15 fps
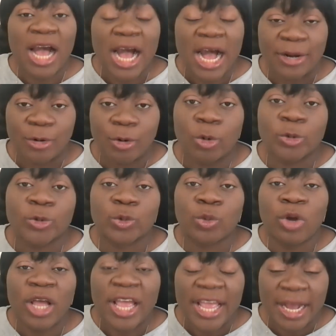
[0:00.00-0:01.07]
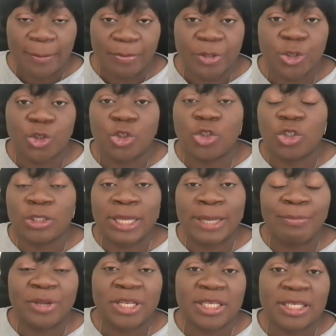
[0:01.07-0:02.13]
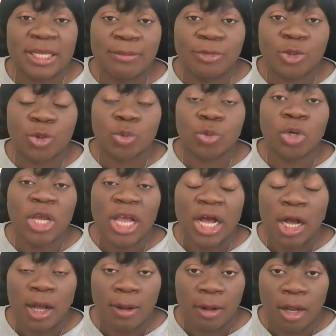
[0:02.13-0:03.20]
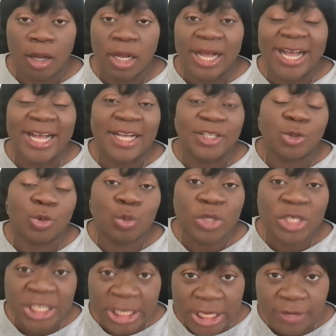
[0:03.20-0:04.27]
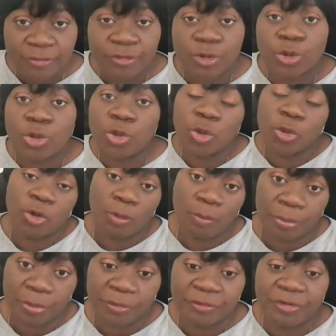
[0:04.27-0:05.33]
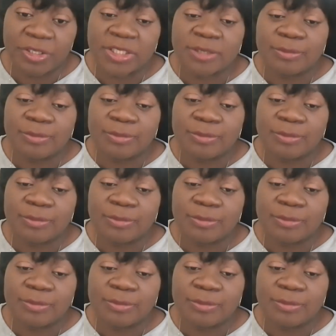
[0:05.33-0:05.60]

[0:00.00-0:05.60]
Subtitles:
and also helping them to give to your nonprofit.